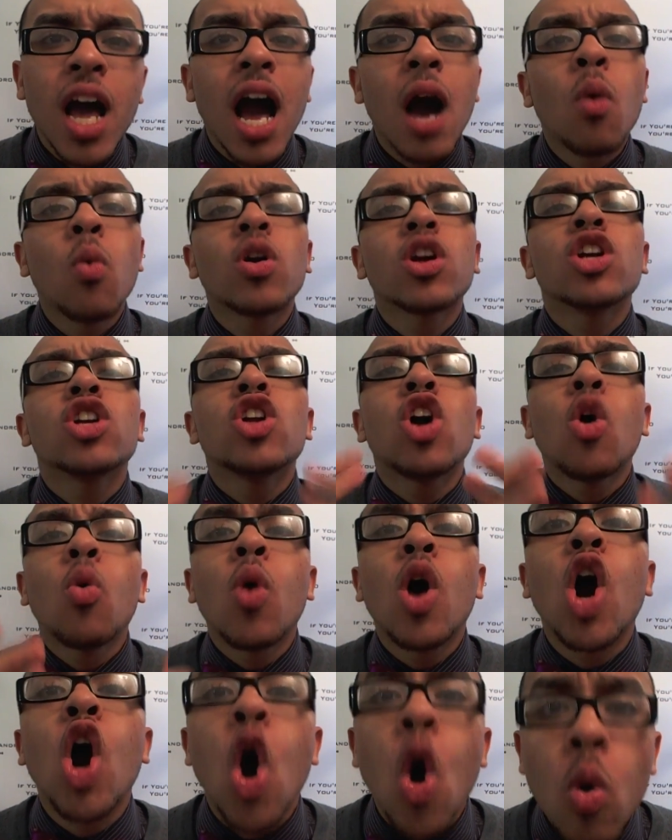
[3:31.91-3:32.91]
I want to know
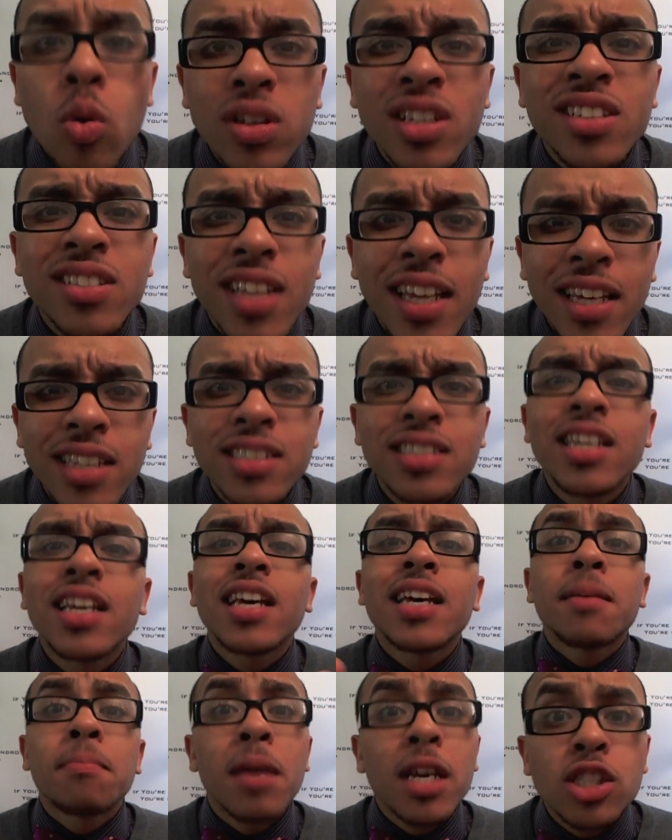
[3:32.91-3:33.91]
what Oakland thinks.
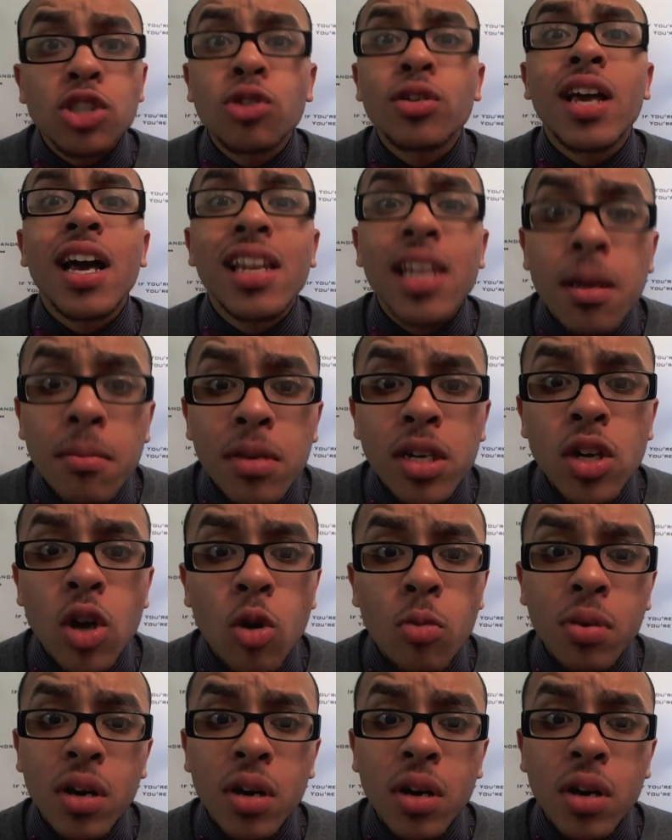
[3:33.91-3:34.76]
Make sure y'all let me know,